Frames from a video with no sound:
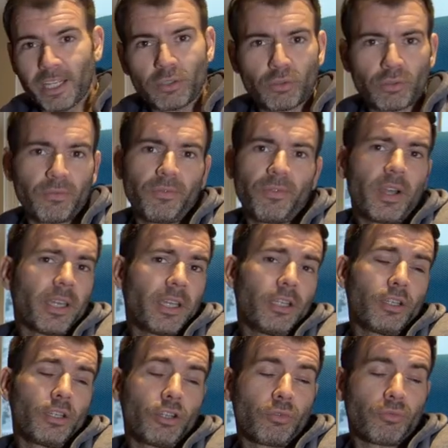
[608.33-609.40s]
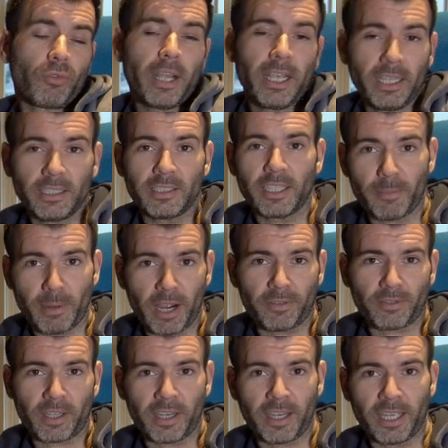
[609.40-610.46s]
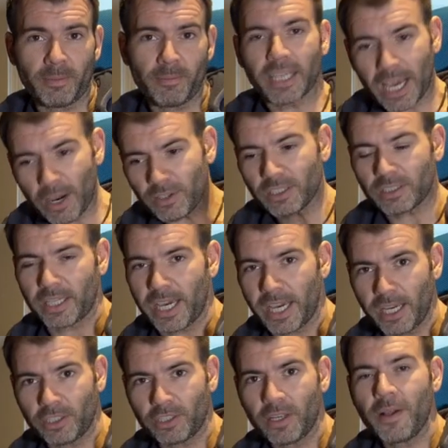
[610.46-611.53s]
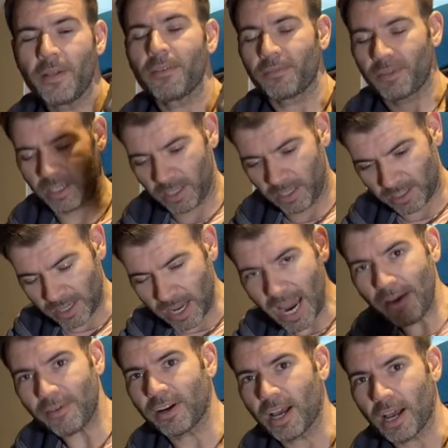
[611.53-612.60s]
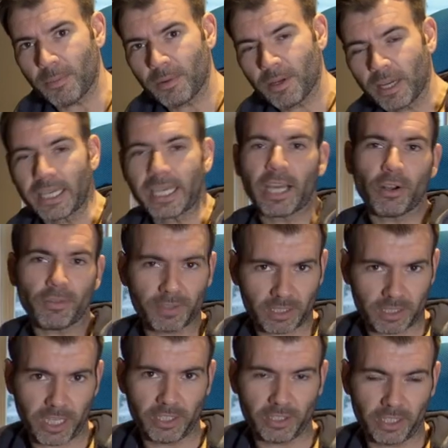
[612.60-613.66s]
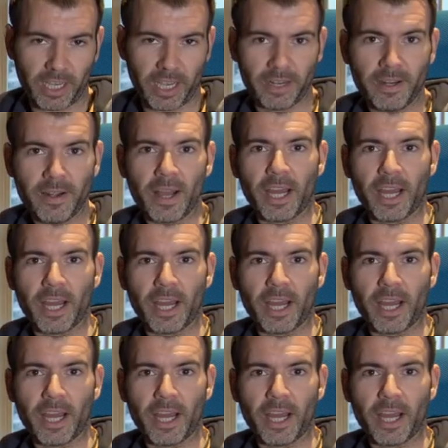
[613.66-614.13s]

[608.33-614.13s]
It's fucking crazy amount of time. Get on the stage, fucking tear it up and get off the stage again.